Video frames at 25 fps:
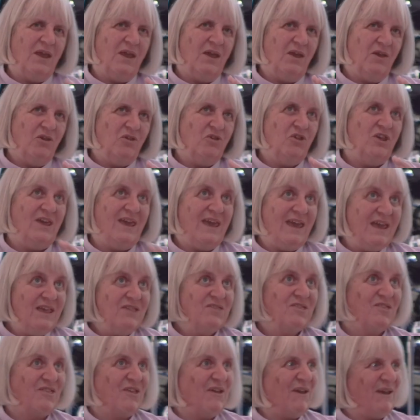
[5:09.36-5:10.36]
she
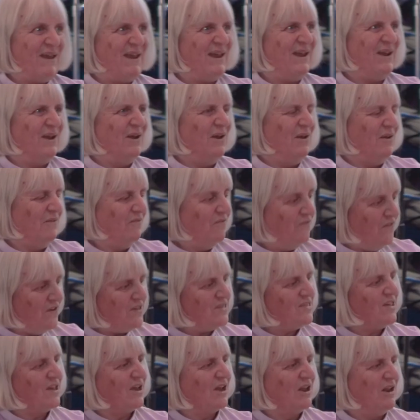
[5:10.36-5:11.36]
is saying
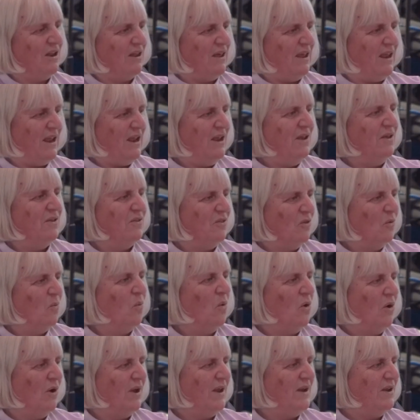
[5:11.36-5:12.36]
physically the
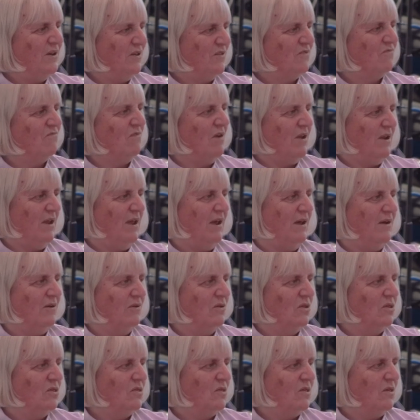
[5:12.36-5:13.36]
wine has run
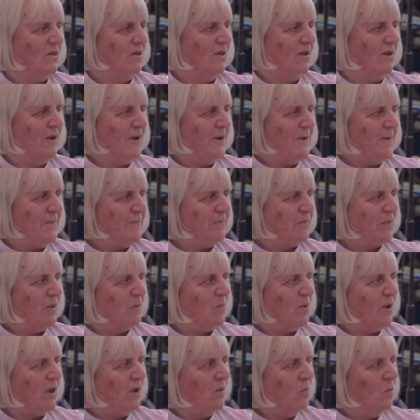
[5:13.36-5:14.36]
out,
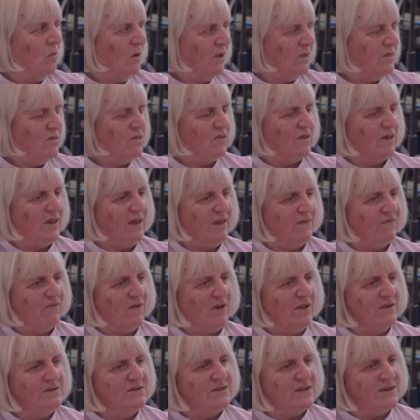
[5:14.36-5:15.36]
but I wonder if
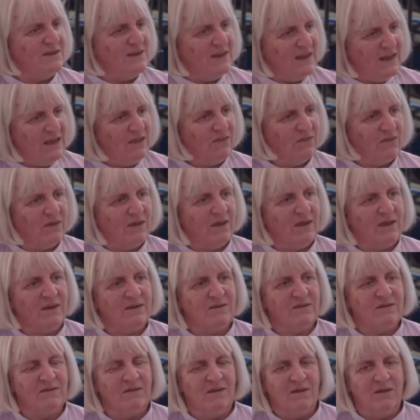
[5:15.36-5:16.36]
underneath
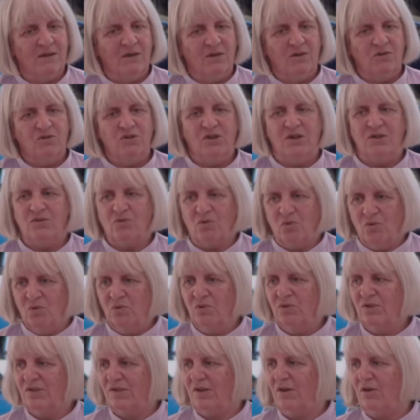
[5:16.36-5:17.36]
it she's
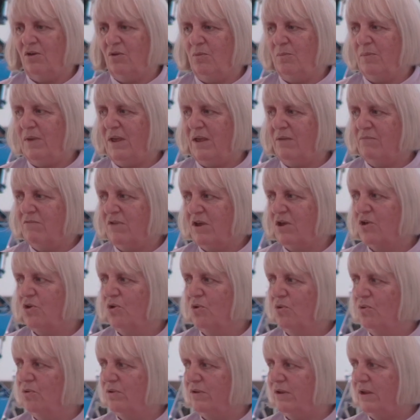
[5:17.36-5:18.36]
also being
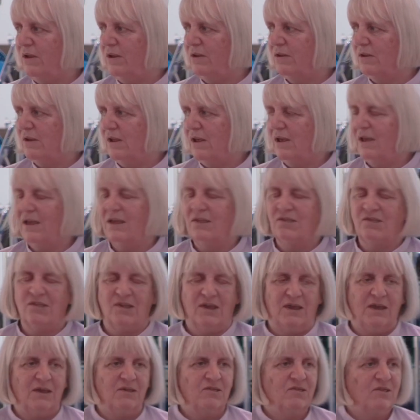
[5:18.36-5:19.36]
recorded as
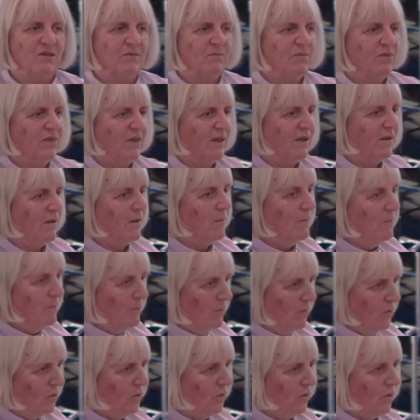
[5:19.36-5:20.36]
saying something
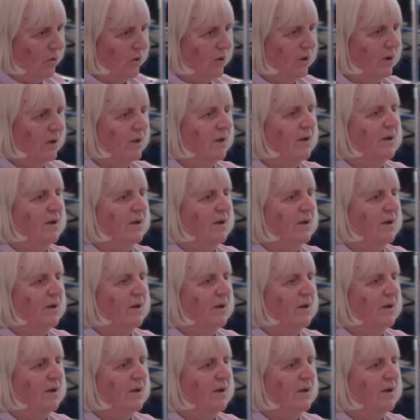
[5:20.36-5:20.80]
more